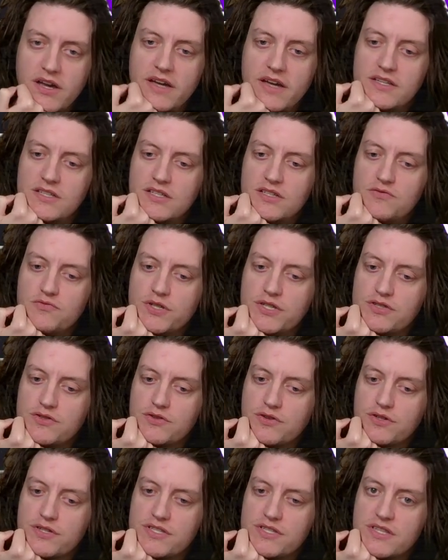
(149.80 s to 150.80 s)
I did
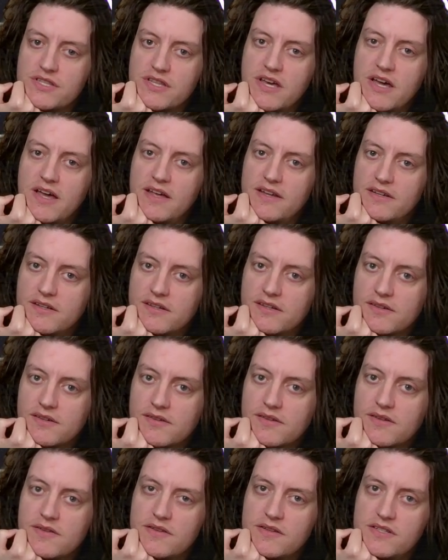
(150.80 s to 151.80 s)
resource that
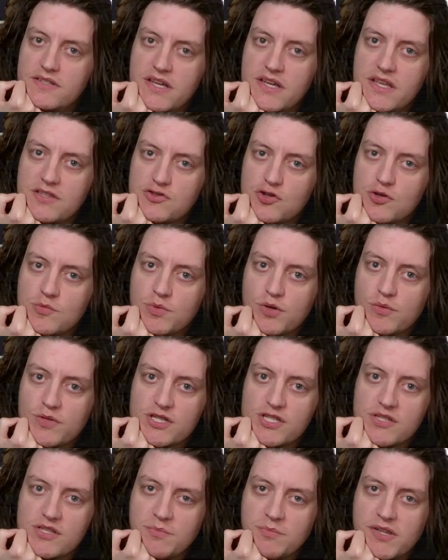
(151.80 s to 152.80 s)
Death Trooper,
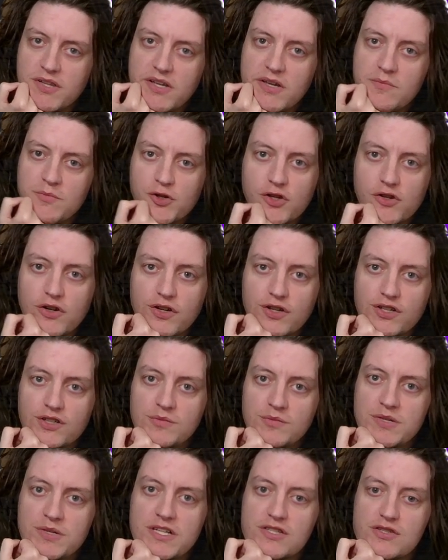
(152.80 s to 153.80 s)
which is a playable
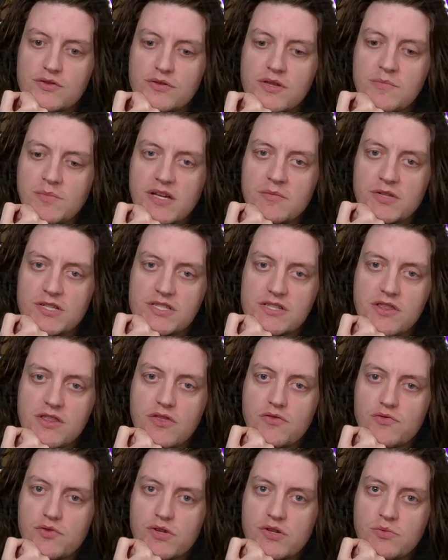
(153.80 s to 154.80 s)
card, but it's only playable as a
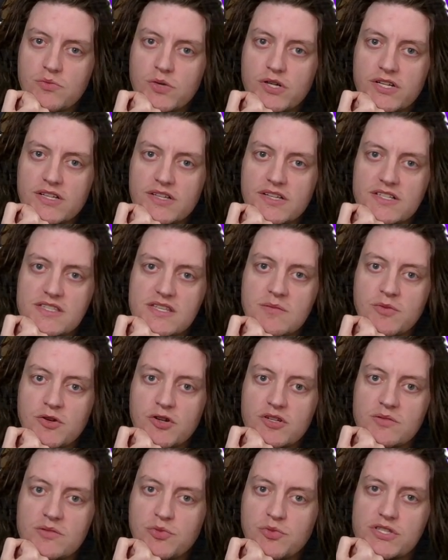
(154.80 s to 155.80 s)
3/1 unless the
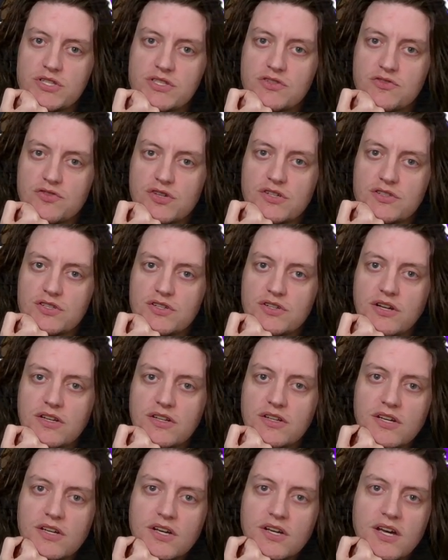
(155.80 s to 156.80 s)
opponent deploys a ground unit.
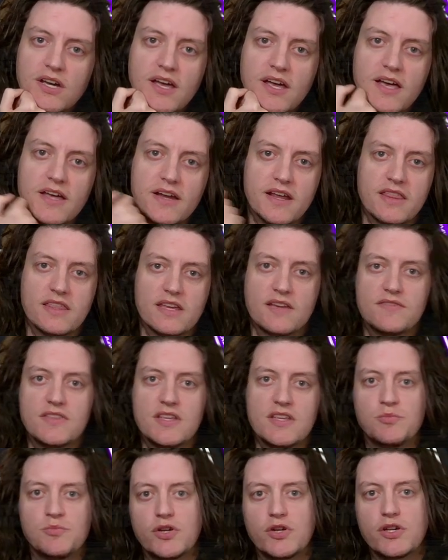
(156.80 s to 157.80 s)
And I think if they
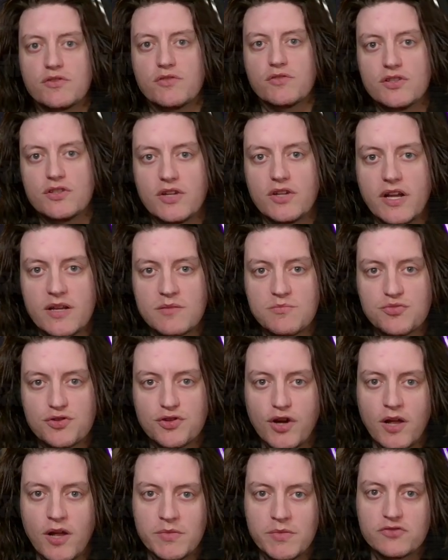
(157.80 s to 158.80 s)
deploy a ground unit, I'd
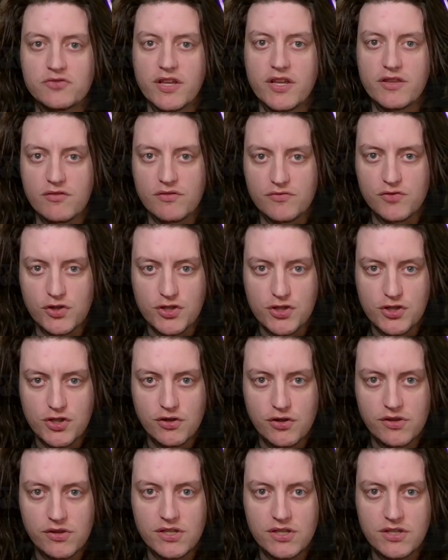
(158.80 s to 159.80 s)
probably rather force
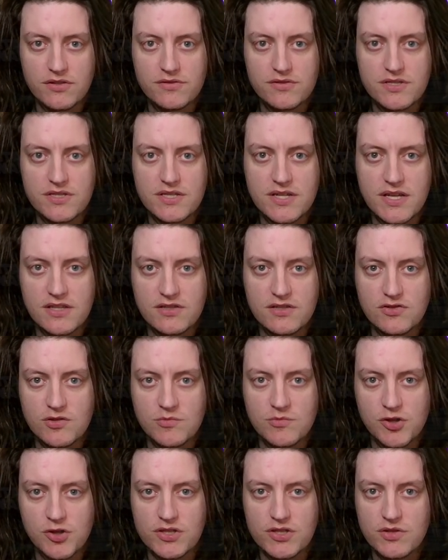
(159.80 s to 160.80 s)
choke than use the Death
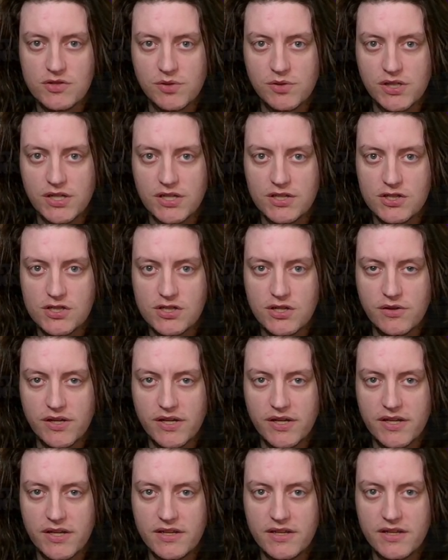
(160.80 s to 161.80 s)
Trooper. So we're gonna just go
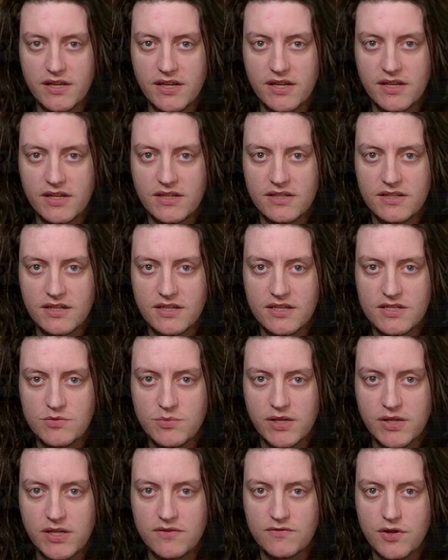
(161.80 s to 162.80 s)
ahead and
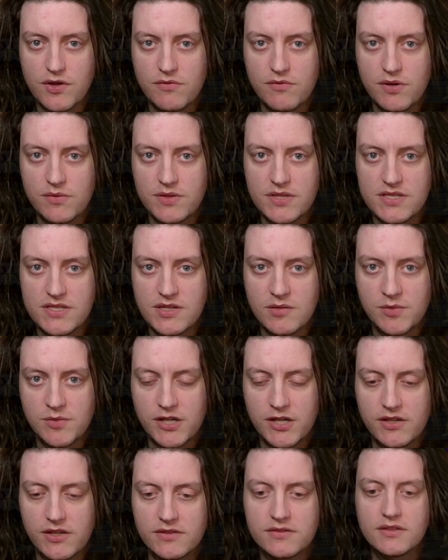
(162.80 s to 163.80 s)
swing in for 3 with the Cell
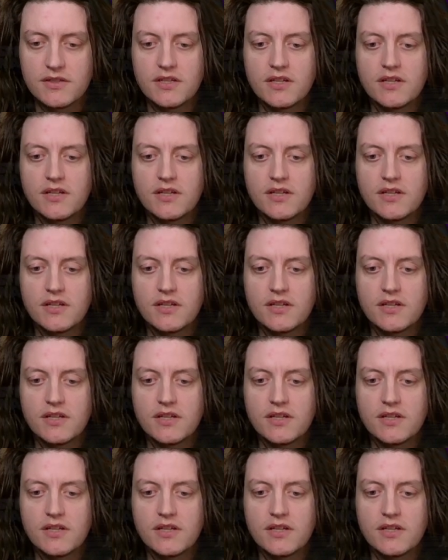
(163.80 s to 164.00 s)
Block Guard.